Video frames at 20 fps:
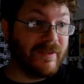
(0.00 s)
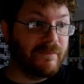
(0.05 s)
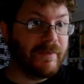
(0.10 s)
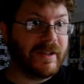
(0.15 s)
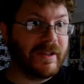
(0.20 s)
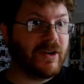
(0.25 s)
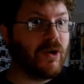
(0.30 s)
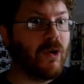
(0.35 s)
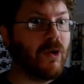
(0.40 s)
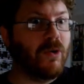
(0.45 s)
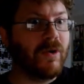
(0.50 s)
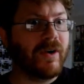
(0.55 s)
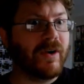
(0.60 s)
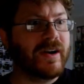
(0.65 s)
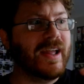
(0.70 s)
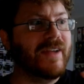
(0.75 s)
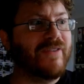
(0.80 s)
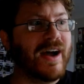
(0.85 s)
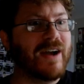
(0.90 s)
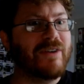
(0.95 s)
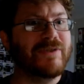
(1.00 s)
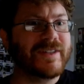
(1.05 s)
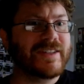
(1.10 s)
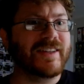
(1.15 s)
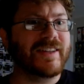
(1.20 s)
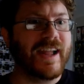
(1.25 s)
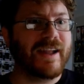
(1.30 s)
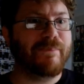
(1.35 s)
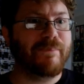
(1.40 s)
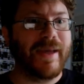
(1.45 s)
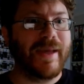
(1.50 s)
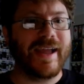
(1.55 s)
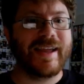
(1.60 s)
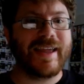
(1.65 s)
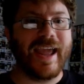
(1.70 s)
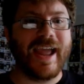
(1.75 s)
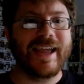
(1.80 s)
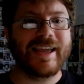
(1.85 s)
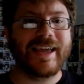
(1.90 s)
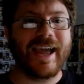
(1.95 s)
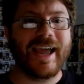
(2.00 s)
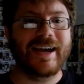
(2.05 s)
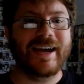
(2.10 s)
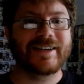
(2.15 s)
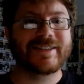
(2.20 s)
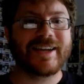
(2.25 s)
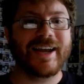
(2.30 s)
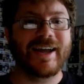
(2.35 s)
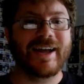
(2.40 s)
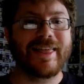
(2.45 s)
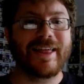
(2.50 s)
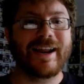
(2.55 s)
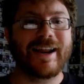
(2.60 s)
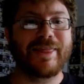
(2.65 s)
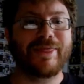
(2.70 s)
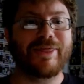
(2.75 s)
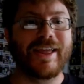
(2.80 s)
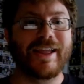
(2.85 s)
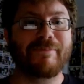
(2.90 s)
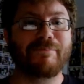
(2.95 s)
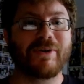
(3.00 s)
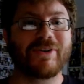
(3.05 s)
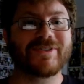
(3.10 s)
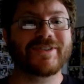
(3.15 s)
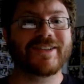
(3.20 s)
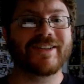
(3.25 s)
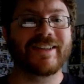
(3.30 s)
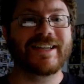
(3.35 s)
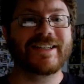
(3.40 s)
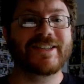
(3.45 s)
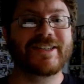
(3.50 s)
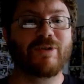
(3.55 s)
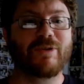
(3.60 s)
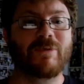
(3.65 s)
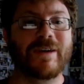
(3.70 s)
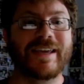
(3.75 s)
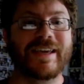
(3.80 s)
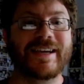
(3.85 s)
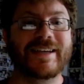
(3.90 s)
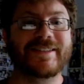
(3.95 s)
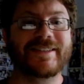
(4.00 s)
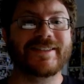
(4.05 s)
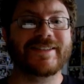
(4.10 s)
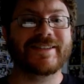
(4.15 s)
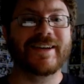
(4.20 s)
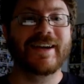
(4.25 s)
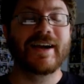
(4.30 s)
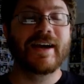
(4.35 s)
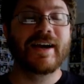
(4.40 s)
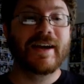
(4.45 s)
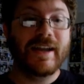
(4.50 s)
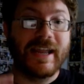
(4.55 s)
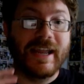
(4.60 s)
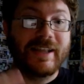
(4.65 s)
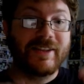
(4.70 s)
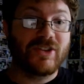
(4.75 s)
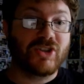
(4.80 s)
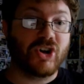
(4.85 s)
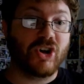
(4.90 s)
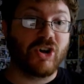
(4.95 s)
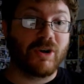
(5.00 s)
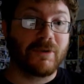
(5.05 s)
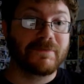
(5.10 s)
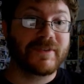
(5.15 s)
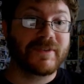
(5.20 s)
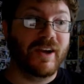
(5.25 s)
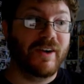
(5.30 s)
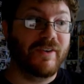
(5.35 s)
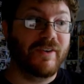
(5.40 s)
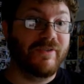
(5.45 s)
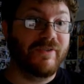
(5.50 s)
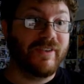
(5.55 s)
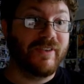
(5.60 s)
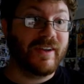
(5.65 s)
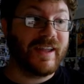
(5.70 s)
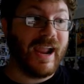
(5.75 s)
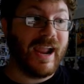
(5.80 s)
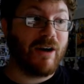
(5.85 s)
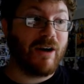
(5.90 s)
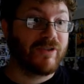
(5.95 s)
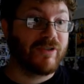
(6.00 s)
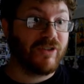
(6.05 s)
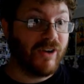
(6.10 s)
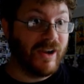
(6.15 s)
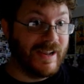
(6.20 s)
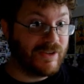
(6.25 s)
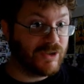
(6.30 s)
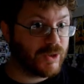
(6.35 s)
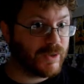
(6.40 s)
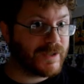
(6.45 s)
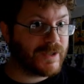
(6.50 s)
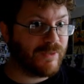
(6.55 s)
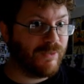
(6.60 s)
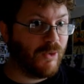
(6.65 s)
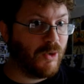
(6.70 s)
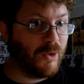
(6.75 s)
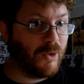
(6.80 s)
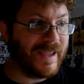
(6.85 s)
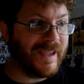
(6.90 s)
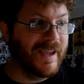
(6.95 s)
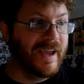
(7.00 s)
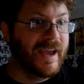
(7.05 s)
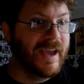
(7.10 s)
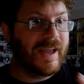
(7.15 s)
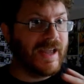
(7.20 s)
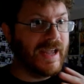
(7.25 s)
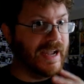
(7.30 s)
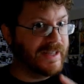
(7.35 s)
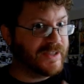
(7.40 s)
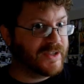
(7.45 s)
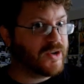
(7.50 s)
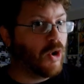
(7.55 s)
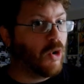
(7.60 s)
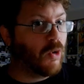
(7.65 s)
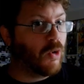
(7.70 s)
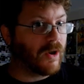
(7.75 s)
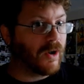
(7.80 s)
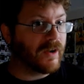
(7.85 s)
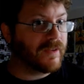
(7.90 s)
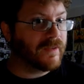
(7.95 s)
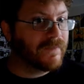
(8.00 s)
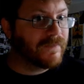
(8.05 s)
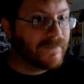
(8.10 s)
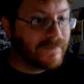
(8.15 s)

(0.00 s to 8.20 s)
But Khorne, if I was to like pick a Chaos God that I think personally is the weakest in terms of character interest for me, it's Khorne.